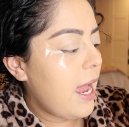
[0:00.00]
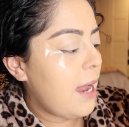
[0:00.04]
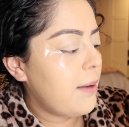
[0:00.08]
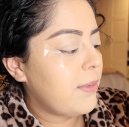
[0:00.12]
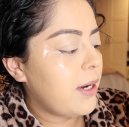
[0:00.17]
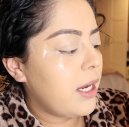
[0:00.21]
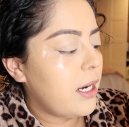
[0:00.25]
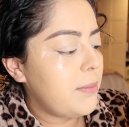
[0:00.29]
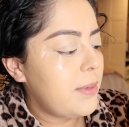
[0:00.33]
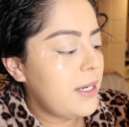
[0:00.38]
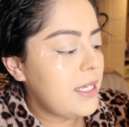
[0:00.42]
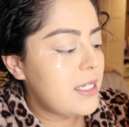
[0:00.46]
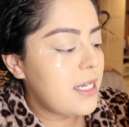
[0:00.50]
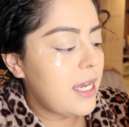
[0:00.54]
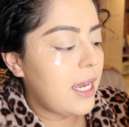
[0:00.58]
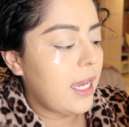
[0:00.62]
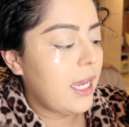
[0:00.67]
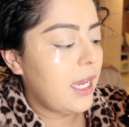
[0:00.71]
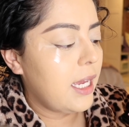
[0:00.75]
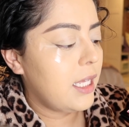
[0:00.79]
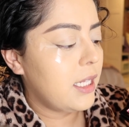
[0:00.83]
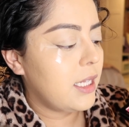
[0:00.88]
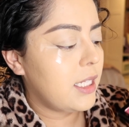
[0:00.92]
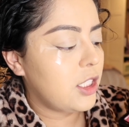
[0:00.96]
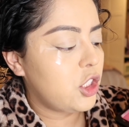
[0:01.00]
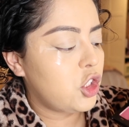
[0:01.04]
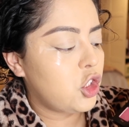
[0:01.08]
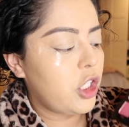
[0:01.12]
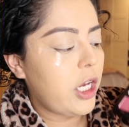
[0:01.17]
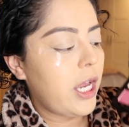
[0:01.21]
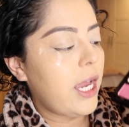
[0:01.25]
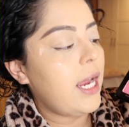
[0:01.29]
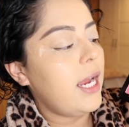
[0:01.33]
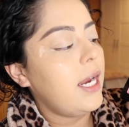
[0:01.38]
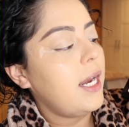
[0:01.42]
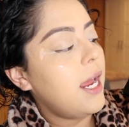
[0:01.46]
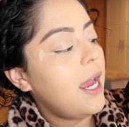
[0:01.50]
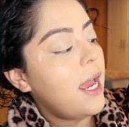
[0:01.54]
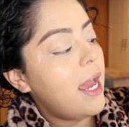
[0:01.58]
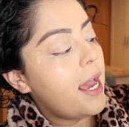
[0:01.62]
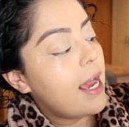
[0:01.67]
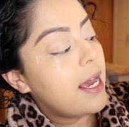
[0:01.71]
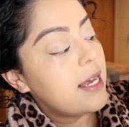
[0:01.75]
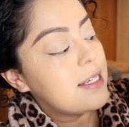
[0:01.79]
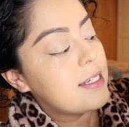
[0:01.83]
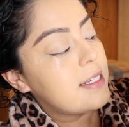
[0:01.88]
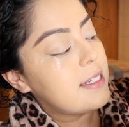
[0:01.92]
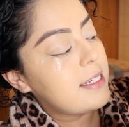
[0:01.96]
I'm going to be taking the shade
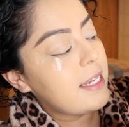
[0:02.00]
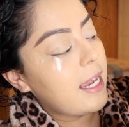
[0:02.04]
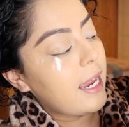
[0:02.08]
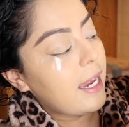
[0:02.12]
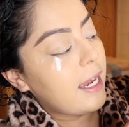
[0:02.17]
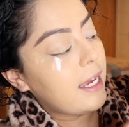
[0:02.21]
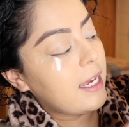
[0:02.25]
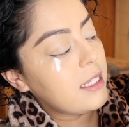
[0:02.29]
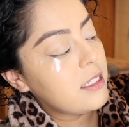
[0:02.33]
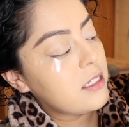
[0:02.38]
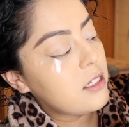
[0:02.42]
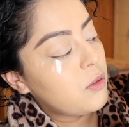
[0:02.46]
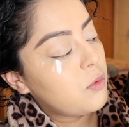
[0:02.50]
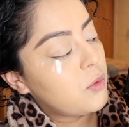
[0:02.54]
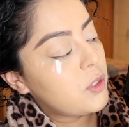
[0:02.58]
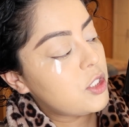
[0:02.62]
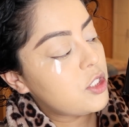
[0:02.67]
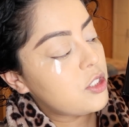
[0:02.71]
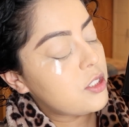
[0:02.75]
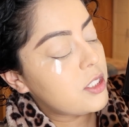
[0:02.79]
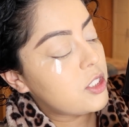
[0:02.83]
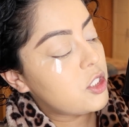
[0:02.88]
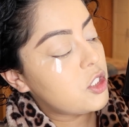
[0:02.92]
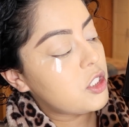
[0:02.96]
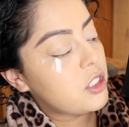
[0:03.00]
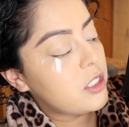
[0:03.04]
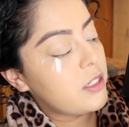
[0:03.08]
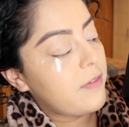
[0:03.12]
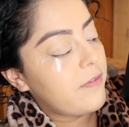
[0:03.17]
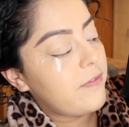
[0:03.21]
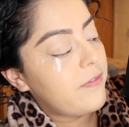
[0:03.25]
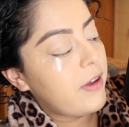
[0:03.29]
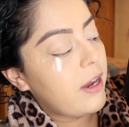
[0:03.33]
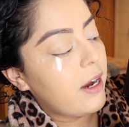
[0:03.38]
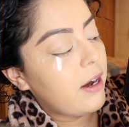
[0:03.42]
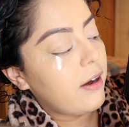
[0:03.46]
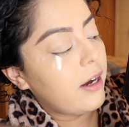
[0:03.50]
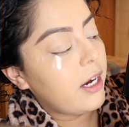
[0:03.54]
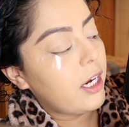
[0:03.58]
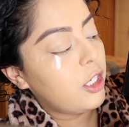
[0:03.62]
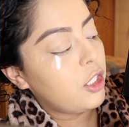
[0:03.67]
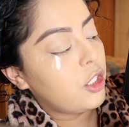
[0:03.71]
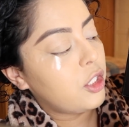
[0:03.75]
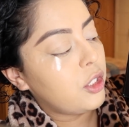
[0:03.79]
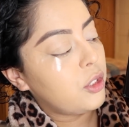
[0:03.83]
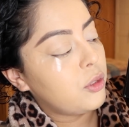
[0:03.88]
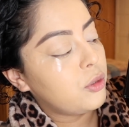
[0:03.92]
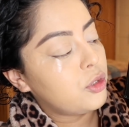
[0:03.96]
Sand, which is just a very
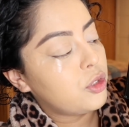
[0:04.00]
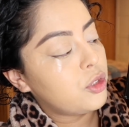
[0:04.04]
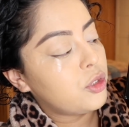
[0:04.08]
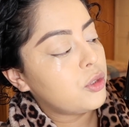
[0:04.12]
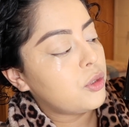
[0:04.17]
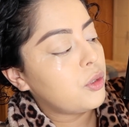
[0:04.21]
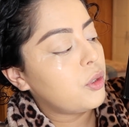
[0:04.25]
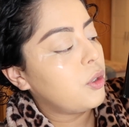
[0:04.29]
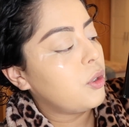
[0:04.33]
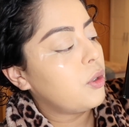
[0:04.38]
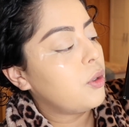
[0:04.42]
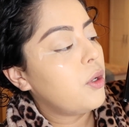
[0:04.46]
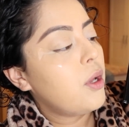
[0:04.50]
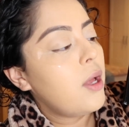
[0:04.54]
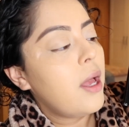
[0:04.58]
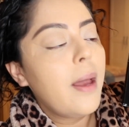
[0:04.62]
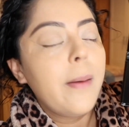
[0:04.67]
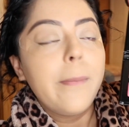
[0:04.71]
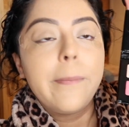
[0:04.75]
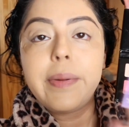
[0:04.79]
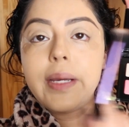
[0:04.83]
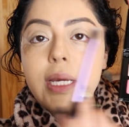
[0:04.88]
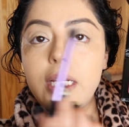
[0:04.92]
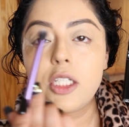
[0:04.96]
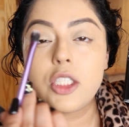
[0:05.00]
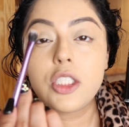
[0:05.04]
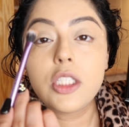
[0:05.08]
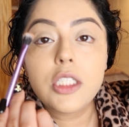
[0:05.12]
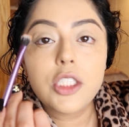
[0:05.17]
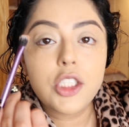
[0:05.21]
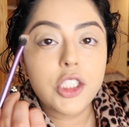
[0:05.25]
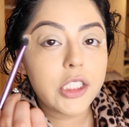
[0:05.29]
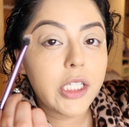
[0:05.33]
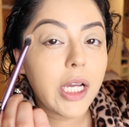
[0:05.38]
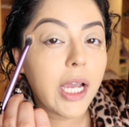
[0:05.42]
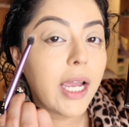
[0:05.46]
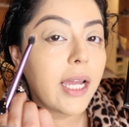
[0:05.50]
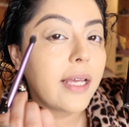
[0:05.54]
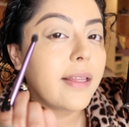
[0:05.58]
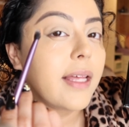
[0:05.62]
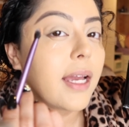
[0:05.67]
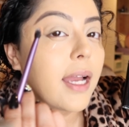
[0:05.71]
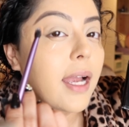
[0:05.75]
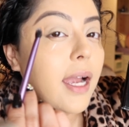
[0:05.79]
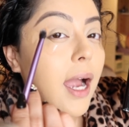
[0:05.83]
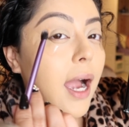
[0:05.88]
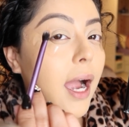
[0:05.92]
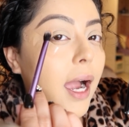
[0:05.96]
neutral peachy shade
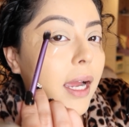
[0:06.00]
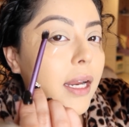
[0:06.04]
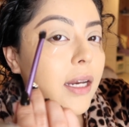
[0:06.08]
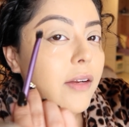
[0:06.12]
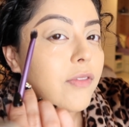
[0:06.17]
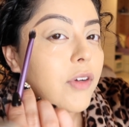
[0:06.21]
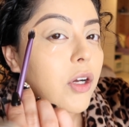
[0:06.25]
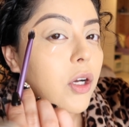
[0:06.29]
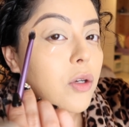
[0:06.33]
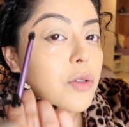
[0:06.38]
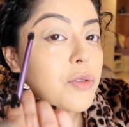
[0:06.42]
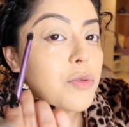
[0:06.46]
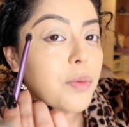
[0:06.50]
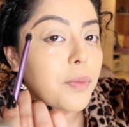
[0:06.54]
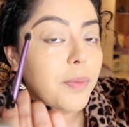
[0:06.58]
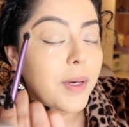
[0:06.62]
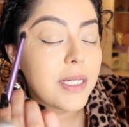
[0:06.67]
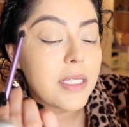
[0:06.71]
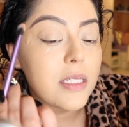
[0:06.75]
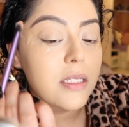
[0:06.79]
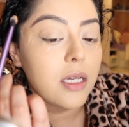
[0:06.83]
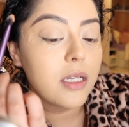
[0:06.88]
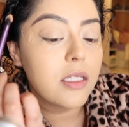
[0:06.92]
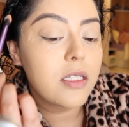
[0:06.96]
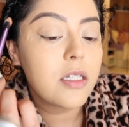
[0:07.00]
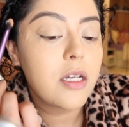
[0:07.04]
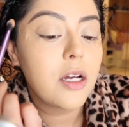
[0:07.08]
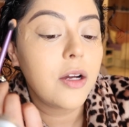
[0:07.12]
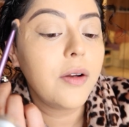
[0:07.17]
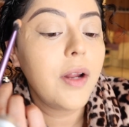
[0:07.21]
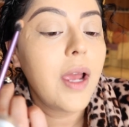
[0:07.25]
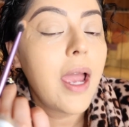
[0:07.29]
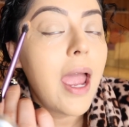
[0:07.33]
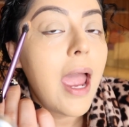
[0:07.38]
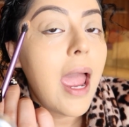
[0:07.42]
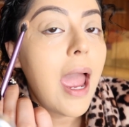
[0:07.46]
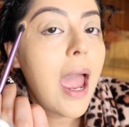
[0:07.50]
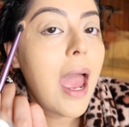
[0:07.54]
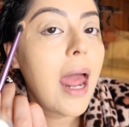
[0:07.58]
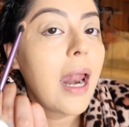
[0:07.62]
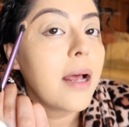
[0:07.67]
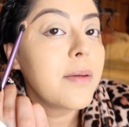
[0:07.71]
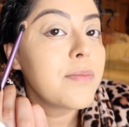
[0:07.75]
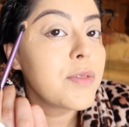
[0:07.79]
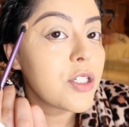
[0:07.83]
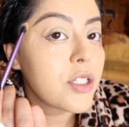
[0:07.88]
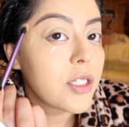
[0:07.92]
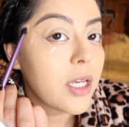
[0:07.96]
that kind of goes with my skin tone, and
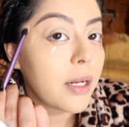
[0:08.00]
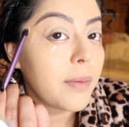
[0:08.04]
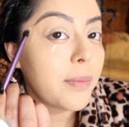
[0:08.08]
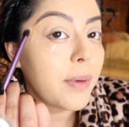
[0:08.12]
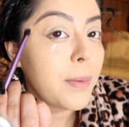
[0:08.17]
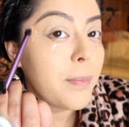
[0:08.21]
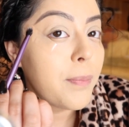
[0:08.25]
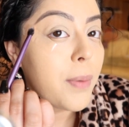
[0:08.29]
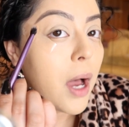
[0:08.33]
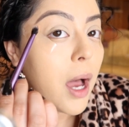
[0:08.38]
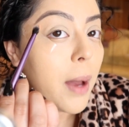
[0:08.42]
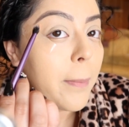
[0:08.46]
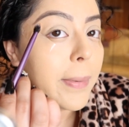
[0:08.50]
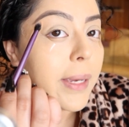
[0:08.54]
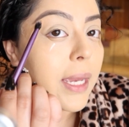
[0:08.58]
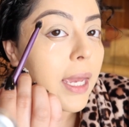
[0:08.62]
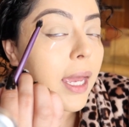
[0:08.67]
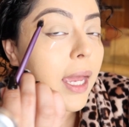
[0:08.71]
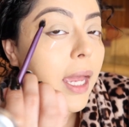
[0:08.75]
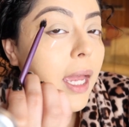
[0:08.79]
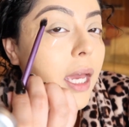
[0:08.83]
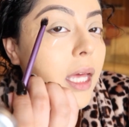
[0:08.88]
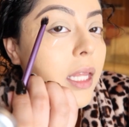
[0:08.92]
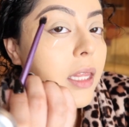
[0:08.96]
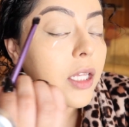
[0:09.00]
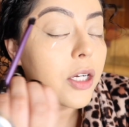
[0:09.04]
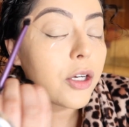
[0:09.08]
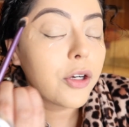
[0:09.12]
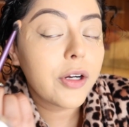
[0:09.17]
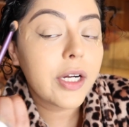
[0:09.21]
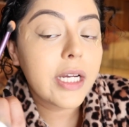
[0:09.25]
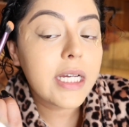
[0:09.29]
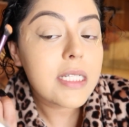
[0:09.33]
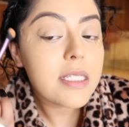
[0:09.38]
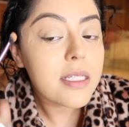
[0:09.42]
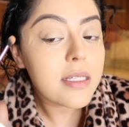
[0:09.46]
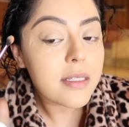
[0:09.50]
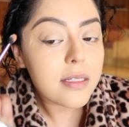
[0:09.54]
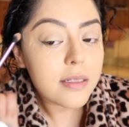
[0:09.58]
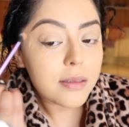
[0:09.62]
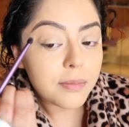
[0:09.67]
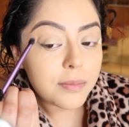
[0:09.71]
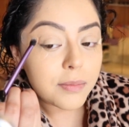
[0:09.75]
I'm just going to be popping it in the crease.